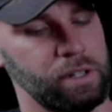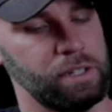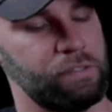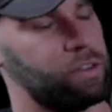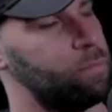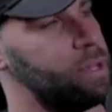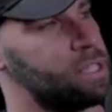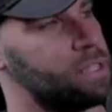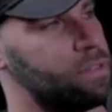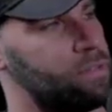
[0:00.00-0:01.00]
different
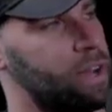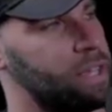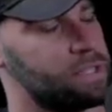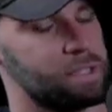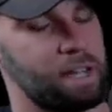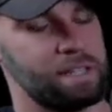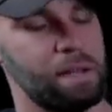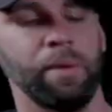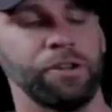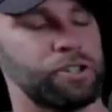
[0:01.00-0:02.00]
pieces of advice. As I
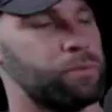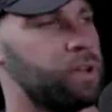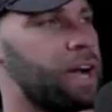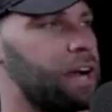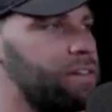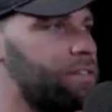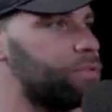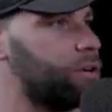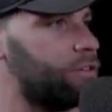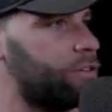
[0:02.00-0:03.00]
mentioned, we kind of have
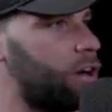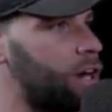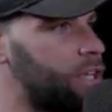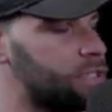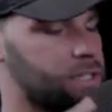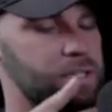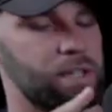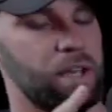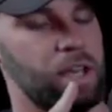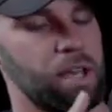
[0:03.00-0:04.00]
3 different audiences:
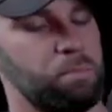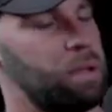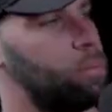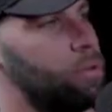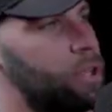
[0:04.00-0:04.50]
people